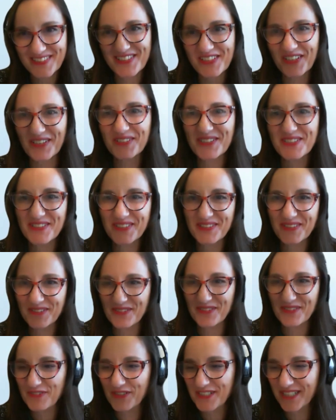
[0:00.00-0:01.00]
talk to
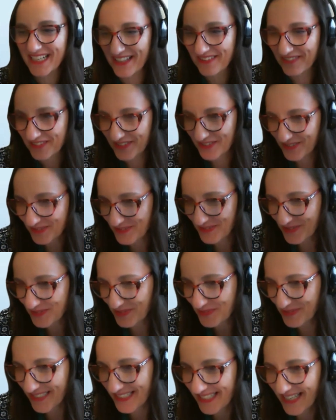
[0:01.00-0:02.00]
you for another 2,
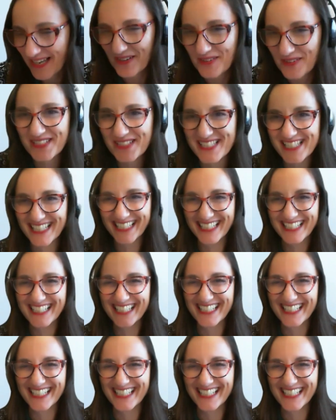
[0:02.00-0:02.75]
3 hours.